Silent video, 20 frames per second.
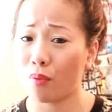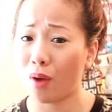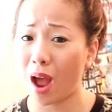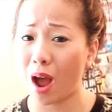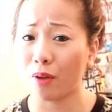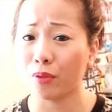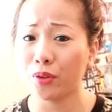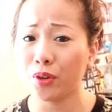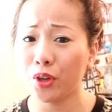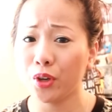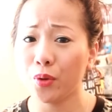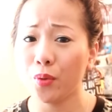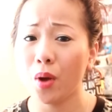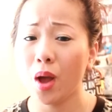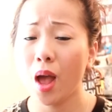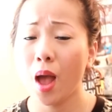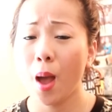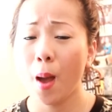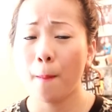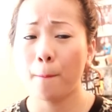around
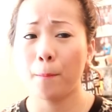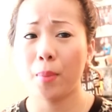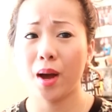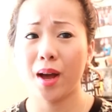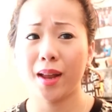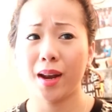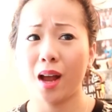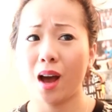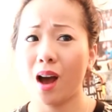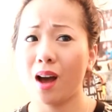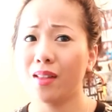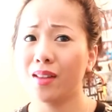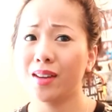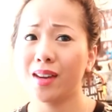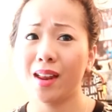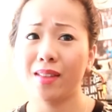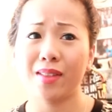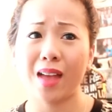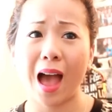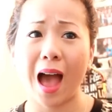you, but
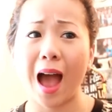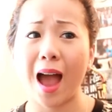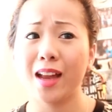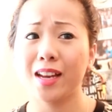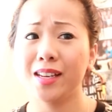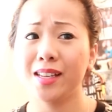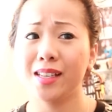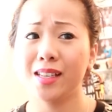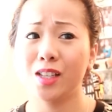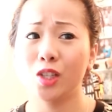other than that, I